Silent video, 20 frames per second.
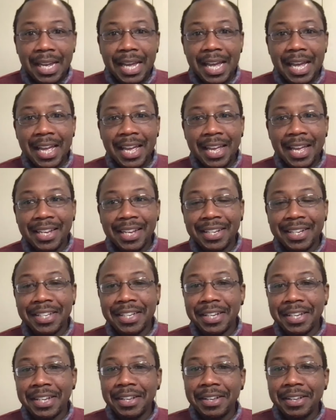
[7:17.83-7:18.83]
And
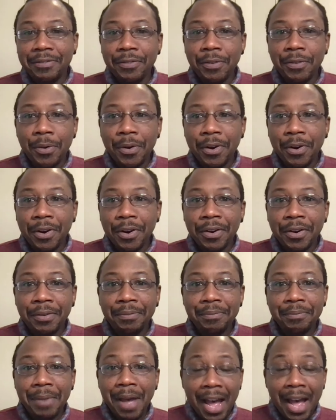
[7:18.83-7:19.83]

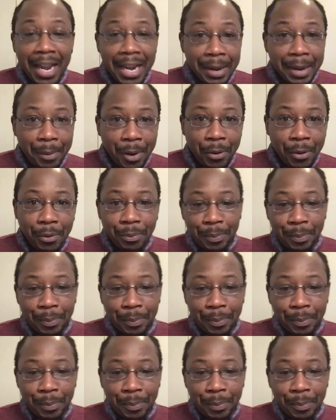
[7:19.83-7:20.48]
for IMO,